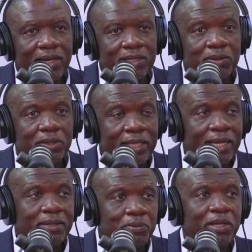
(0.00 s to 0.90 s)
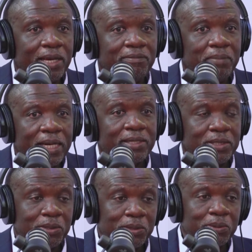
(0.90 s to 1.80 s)
So that we have
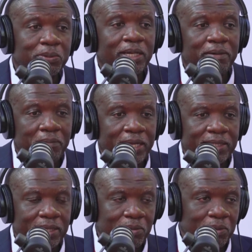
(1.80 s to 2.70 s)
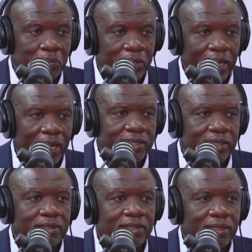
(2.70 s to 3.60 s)
managed to do and met our
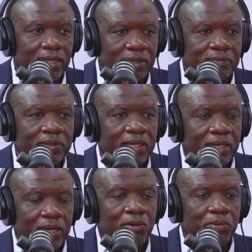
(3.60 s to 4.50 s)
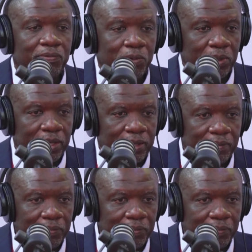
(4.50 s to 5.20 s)
obligations. Now we've got a